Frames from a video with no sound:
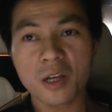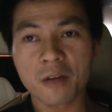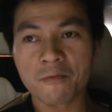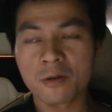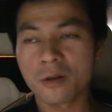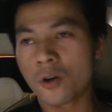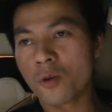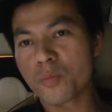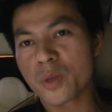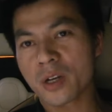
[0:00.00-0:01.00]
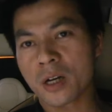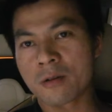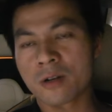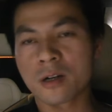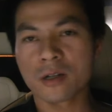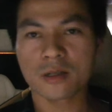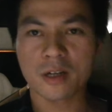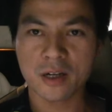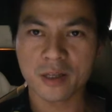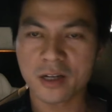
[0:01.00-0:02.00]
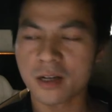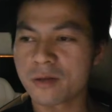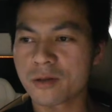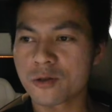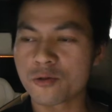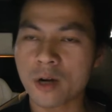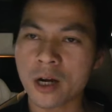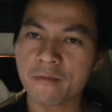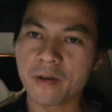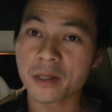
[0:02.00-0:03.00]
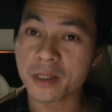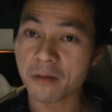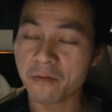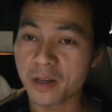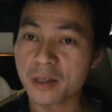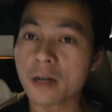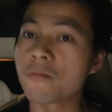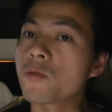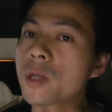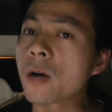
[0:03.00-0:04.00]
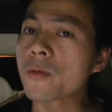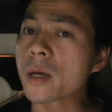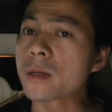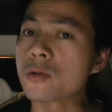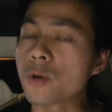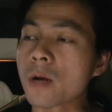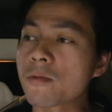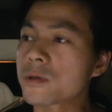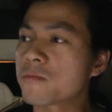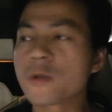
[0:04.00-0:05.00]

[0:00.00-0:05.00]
it will open the garage and then drive itself in there without any drivers,